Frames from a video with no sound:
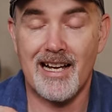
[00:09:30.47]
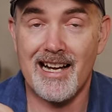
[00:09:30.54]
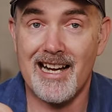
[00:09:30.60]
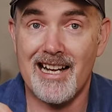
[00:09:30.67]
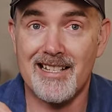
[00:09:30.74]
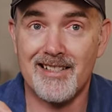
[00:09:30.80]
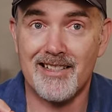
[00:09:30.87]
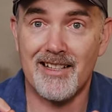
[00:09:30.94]

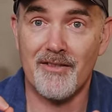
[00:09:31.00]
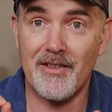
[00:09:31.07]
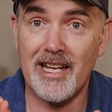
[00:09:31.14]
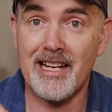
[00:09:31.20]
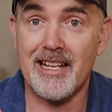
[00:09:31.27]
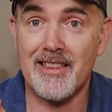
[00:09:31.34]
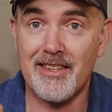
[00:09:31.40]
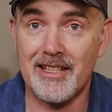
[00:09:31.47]
Ask if
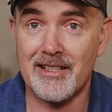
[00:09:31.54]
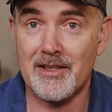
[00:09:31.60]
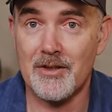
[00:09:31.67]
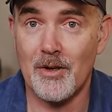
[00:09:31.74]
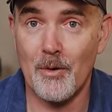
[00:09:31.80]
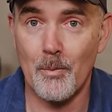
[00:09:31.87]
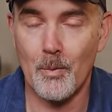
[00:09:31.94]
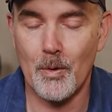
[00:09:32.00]
anything is
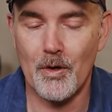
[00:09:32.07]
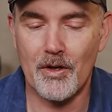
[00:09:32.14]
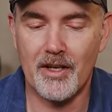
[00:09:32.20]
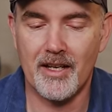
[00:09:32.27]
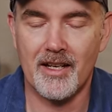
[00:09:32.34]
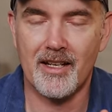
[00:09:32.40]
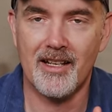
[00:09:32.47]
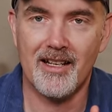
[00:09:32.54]
not
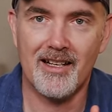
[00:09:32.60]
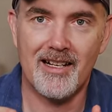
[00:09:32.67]
working.